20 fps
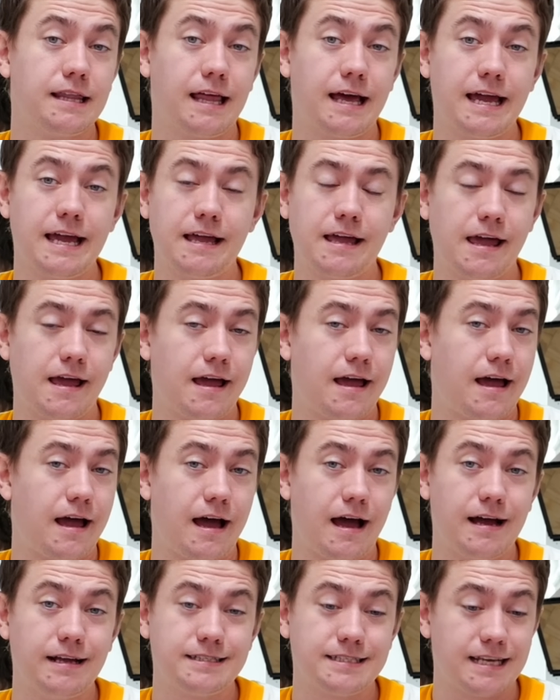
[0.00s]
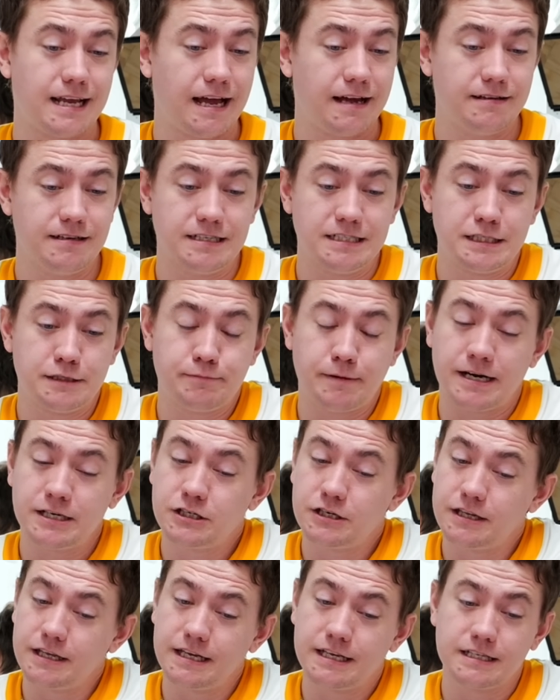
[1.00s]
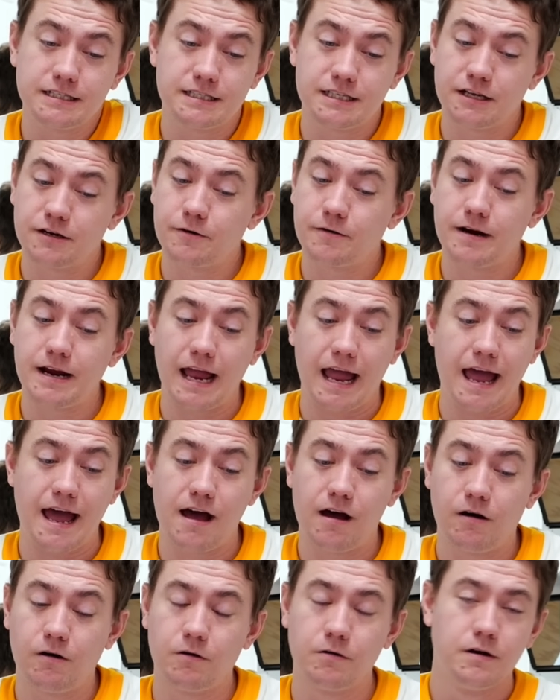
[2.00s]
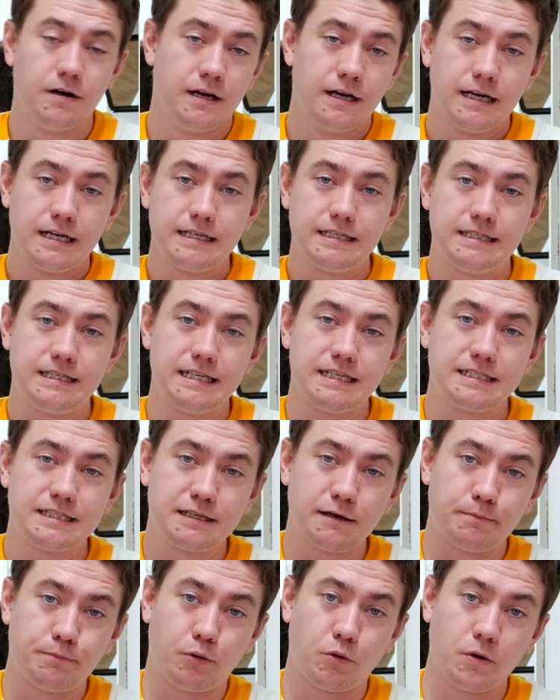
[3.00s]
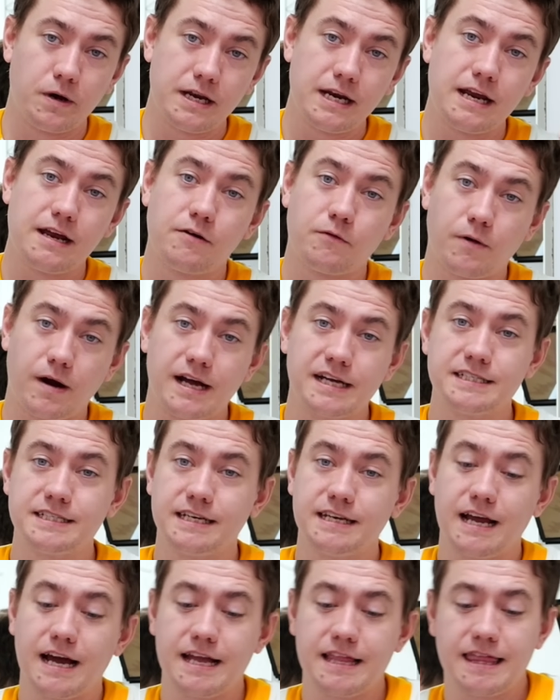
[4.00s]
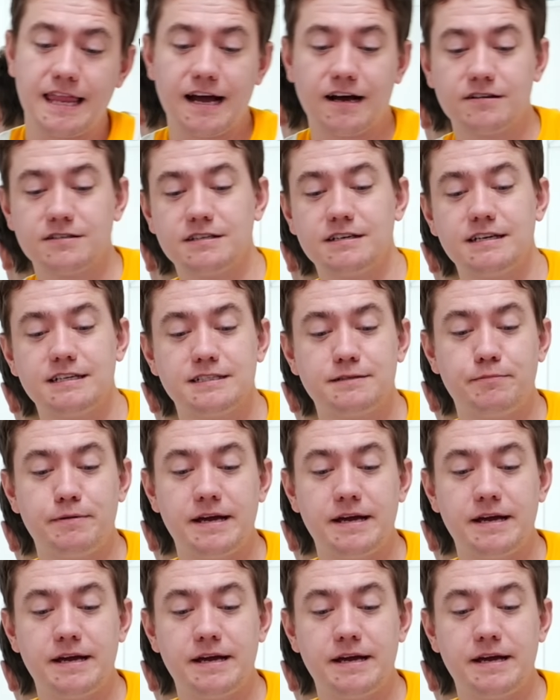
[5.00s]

like, especially considering how disappointing Ryzen 9000 has